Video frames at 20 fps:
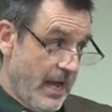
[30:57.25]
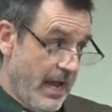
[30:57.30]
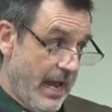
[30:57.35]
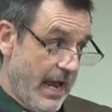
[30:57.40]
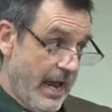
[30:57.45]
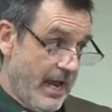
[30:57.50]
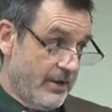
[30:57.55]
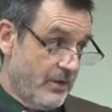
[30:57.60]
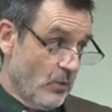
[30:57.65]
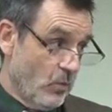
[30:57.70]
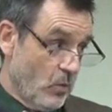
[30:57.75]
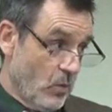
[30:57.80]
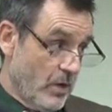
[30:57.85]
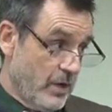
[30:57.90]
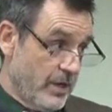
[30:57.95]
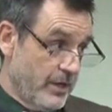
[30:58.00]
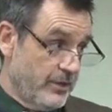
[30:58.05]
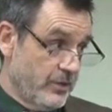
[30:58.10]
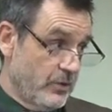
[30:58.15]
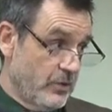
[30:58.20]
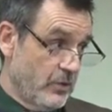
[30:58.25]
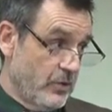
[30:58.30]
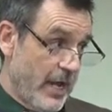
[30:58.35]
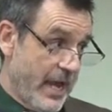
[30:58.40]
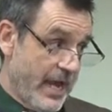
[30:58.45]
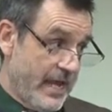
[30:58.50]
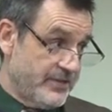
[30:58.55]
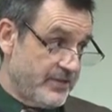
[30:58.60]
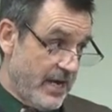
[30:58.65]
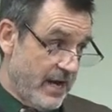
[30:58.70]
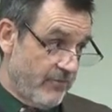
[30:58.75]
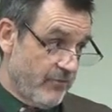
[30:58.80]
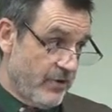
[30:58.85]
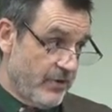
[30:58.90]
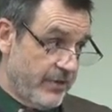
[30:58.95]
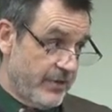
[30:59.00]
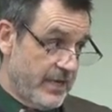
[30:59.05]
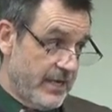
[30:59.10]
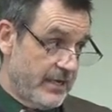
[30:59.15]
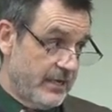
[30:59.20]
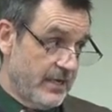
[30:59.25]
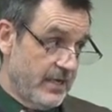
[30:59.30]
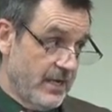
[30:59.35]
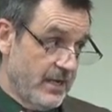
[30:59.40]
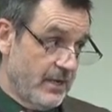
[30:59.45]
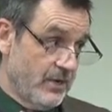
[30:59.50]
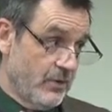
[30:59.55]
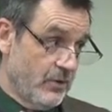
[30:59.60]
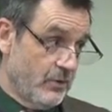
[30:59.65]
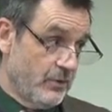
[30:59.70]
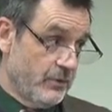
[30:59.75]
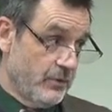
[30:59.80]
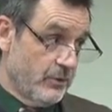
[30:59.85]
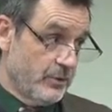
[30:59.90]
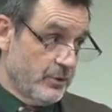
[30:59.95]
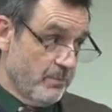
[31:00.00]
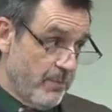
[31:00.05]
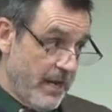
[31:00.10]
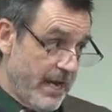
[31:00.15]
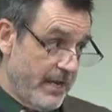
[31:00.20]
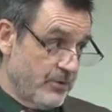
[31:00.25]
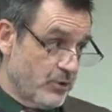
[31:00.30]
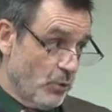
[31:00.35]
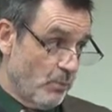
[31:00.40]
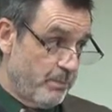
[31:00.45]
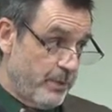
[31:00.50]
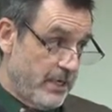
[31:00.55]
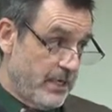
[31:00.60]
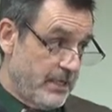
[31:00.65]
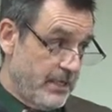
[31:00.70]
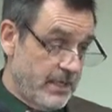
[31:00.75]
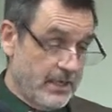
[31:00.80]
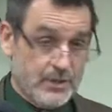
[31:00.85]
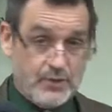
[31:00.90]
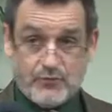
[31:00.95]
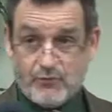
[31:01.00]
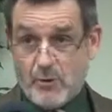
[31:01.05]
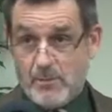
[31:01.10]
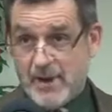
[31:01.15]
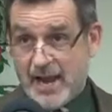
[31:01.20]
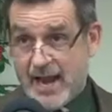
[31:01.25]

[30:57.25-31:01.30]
and the one who has everything, who, who demands obedience from